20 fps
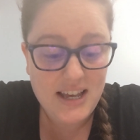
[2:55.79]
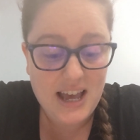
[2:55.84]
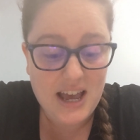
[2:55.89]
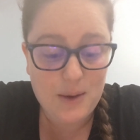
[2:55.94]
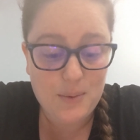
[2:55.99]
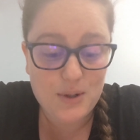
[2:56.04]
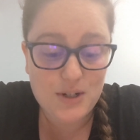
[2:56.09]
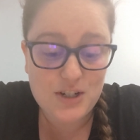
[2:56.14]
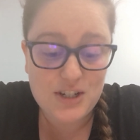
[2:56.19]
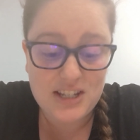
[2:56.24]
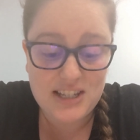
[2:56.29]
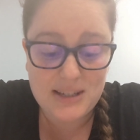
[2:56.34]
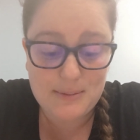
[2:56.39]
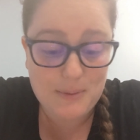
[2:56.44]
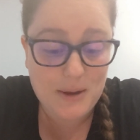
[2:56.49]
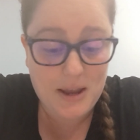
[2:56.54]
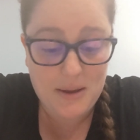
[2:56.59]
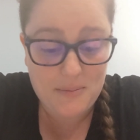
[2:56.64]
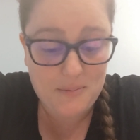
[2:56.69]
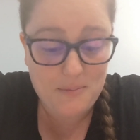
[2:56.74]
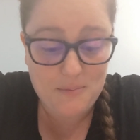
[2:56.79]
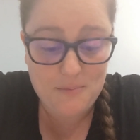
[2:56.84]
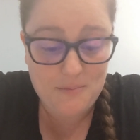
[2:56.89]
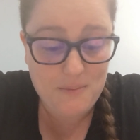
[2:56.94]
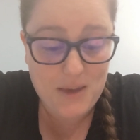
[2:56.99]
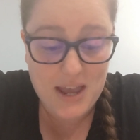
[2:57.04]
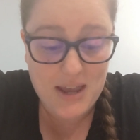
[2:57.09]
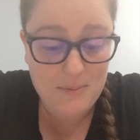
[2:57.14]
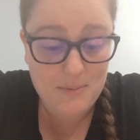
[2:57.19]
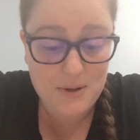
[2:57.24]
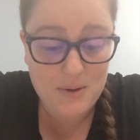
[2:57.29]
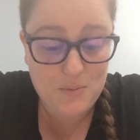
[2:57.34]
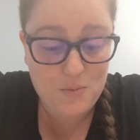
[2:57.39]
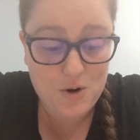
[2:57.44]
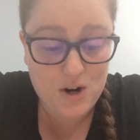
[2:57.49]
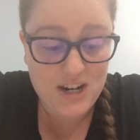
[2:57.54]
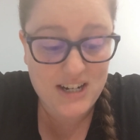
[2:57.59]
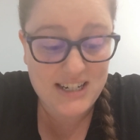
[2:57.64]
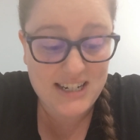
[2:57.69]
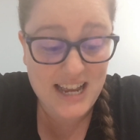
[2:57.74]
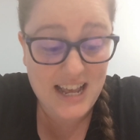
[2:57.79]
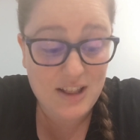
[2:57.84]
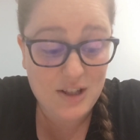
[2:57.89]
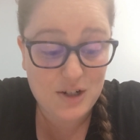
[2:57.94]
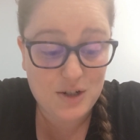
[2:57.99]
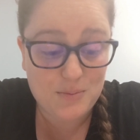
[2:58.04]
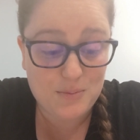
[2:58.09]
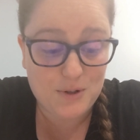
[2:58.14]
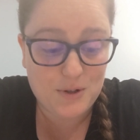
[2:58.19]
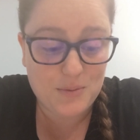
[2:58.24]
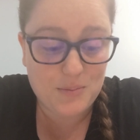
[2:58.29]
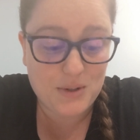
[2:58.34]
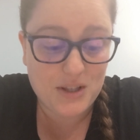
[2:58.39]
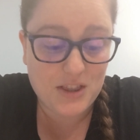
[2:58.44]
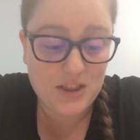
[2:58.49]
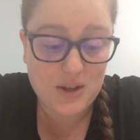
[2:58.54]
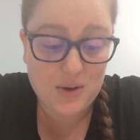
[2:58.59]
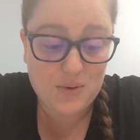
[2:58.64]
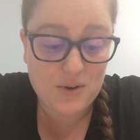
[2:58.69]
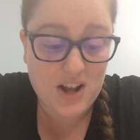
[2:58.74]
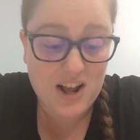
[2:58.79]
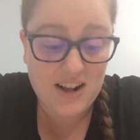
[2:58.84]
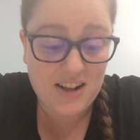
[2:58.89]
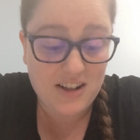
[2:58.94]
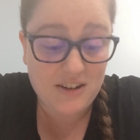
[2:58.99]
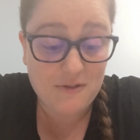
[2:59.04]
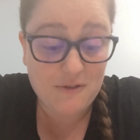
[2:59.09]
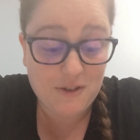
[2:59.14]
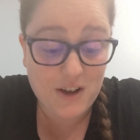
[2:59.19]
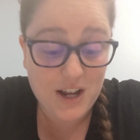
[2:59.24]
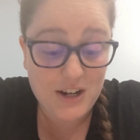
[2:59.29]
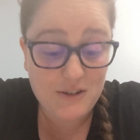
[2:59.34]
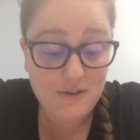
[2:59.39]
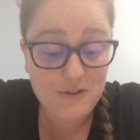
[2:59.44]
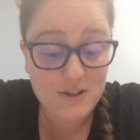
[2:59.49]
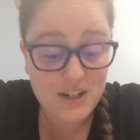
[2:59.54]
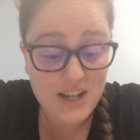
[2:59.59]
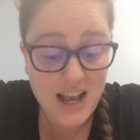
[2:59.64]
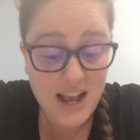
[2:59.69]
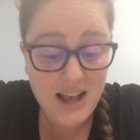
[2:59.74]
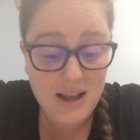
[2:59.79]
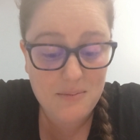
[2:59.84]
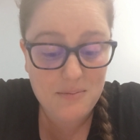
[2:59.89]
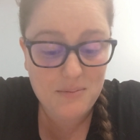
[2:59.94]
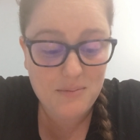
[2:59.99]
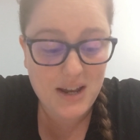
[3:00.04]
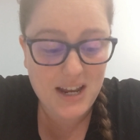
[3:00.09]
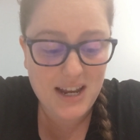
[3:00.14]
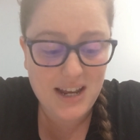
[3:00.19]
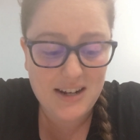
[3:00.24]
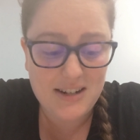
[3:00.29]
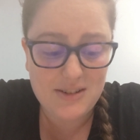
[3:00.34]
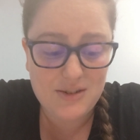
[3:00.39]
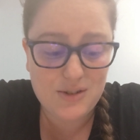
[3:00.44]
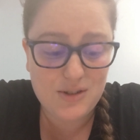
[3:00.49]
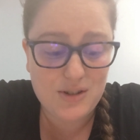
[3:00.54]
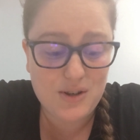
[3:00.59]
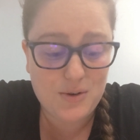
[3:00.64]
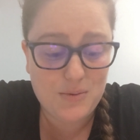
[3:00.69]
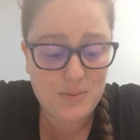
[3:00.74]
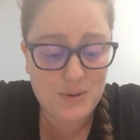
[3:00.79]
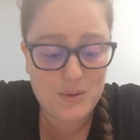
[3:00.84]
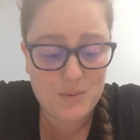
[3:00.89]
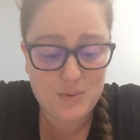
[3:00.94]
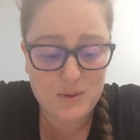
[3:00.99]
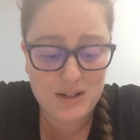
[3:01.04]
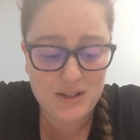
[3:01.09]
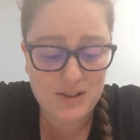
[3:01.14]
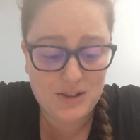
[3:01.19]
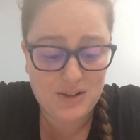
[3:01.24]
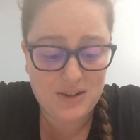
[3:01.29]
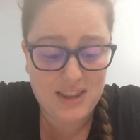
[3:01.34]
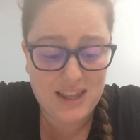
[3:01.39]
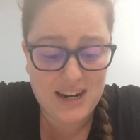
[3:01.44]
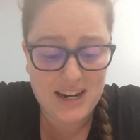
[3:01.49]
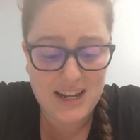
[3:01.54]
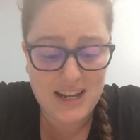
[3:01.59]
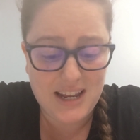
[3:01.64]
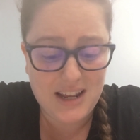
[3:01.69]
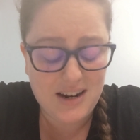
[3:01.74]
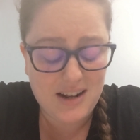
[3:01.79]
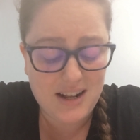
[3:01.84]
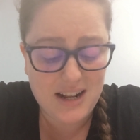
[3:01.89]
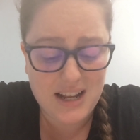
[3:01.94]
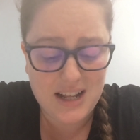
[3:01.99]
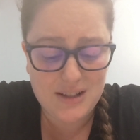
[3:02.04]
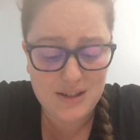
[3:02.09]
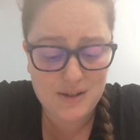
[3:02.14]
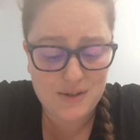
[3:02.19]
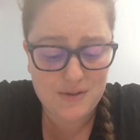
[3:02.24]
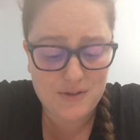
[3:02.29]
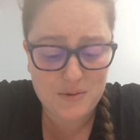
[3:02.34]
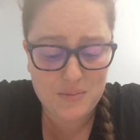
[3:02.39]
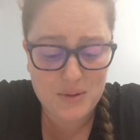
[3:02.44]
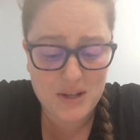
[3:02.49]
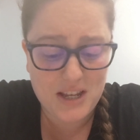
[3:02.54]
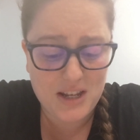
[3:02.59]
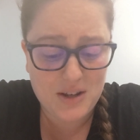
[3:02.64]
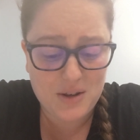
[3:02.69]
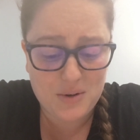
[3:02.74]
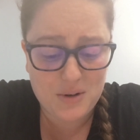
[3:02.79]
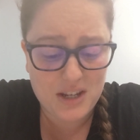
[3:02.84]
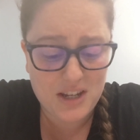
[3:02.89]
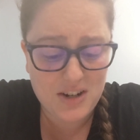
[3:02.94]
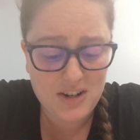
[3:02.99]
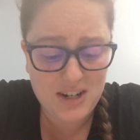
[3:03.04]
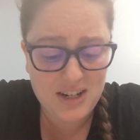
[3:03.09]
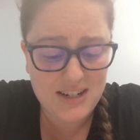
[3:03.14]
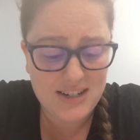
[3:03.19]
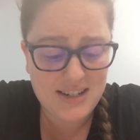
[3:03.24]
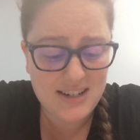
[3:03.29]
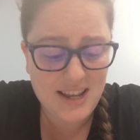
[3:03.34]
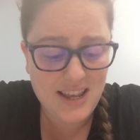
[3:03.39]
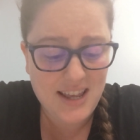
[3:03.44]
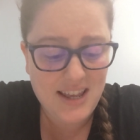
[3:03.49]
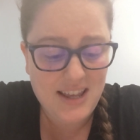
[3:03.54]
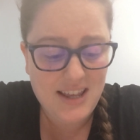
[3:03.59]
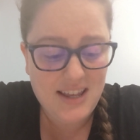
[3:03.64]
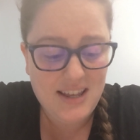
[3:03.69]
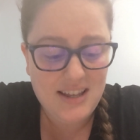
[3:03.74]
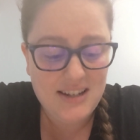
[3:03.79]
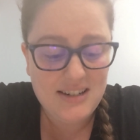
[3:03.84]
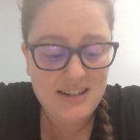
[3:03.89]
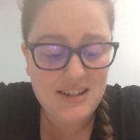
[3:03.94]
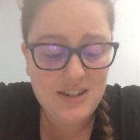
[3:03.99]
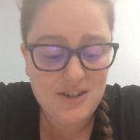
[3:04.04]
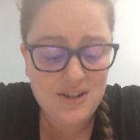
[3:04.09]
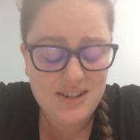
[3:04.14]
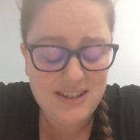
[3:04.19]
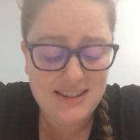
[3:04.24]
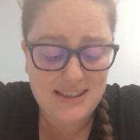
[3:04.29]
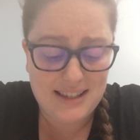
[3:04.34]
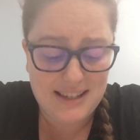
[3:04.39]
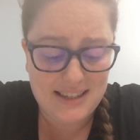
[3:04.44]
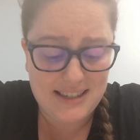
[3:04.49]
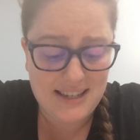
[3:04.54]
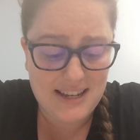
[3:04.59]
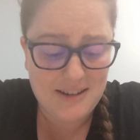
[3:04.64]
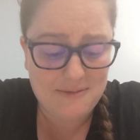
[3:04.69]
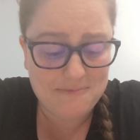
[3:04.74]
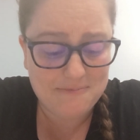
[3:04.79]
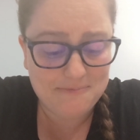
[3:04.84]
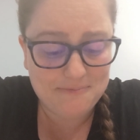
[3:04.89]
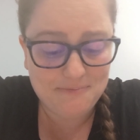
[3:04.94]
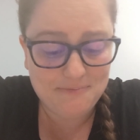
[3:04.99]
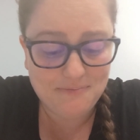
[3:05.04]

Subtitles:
I wish this may be more intelligible, but though not confined for time, my head is so bewildered that I cannot answer for being coherent. Dearest Lizzie,